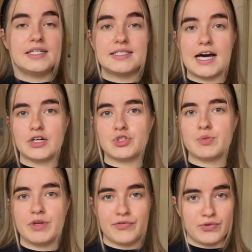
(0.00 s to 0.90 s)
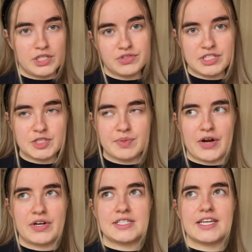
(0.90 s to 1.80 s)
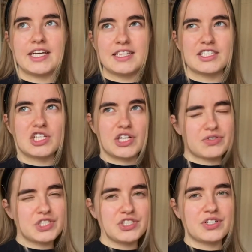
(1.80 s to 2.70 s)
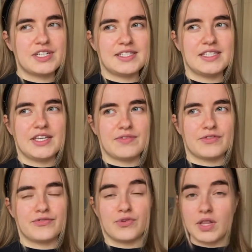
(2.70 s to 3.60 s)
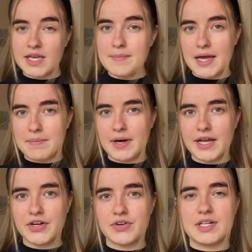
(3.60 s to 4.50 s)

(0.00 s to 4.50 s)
Now, to be fully transparent, English literature isn't even fully my minor.